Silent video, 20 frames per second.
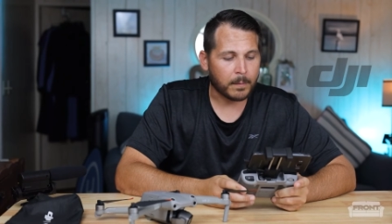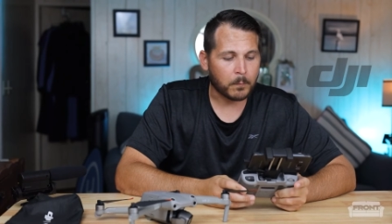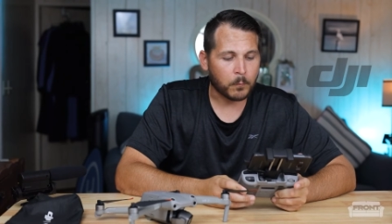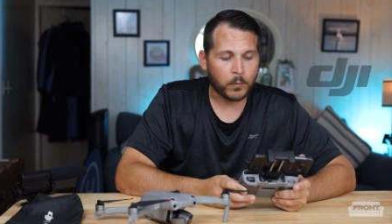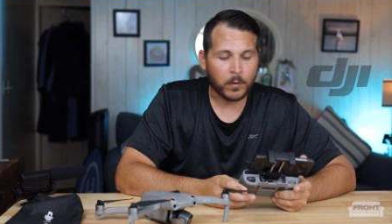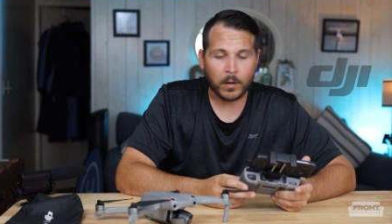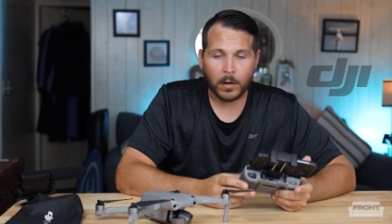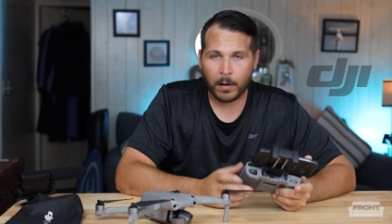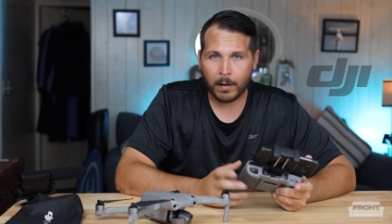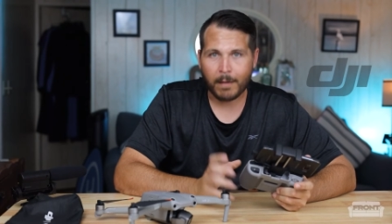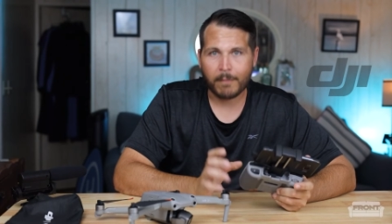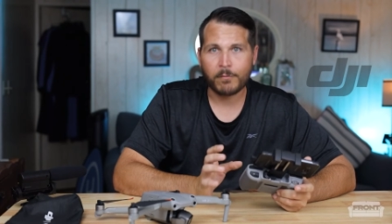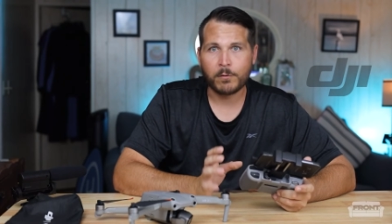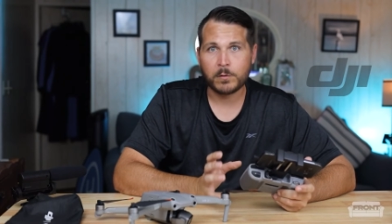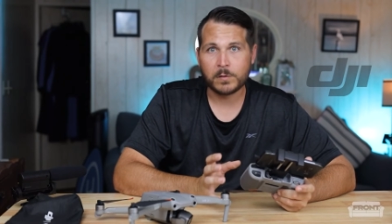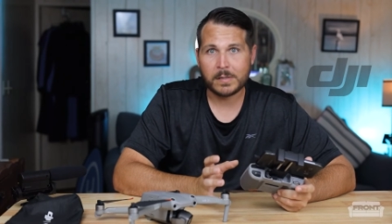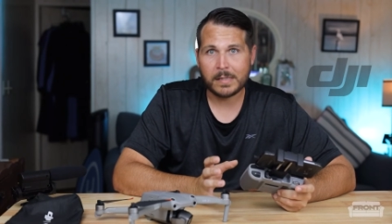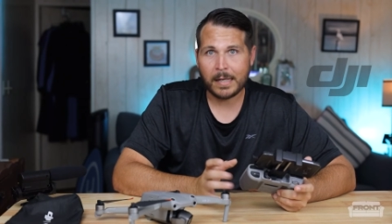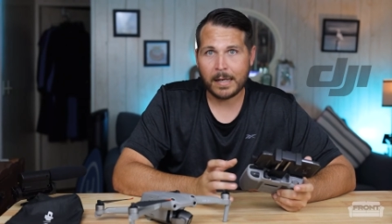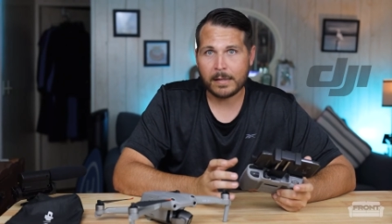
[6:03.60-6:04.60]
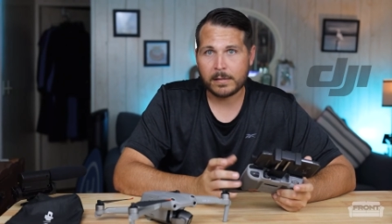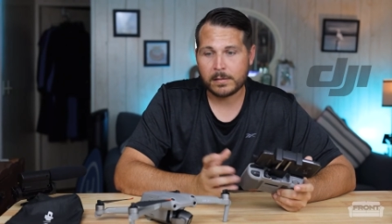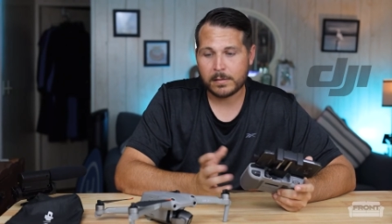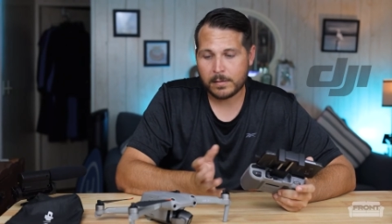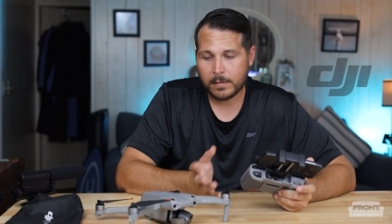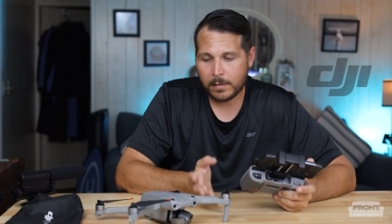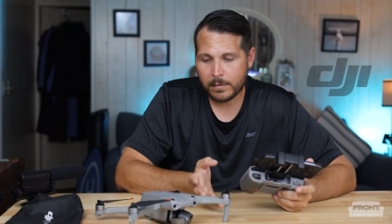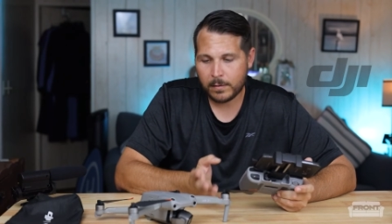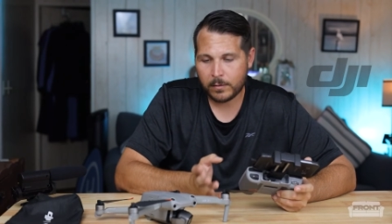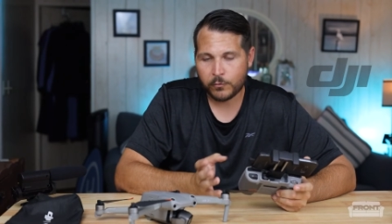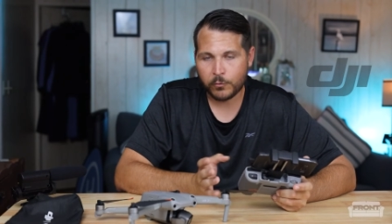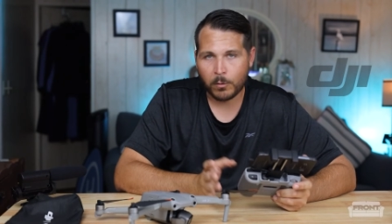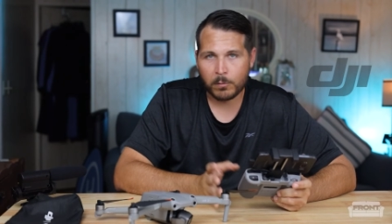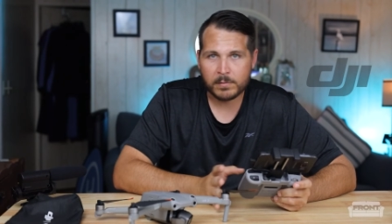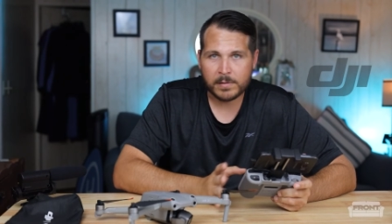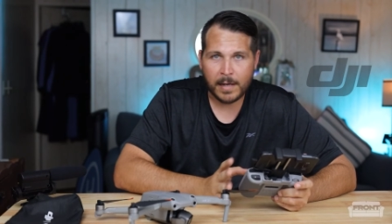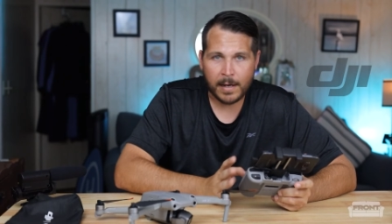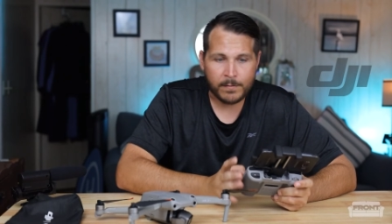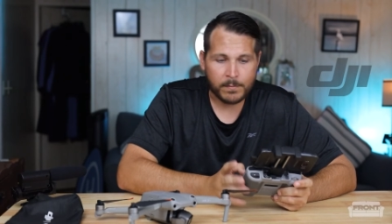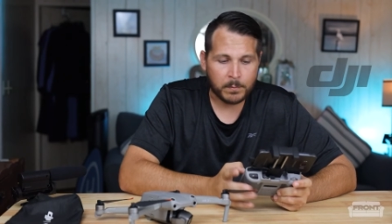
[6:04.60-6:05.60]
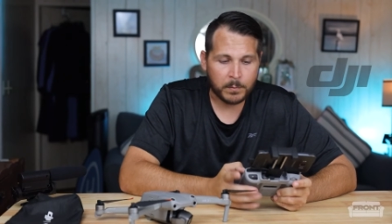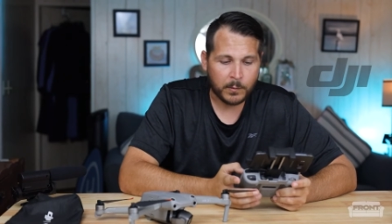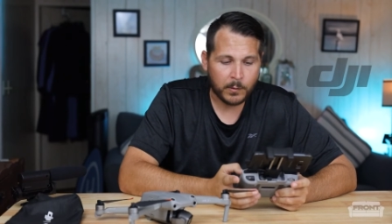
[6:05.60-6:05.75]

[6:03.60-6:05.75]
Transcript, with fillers: We all have those days. The drones have them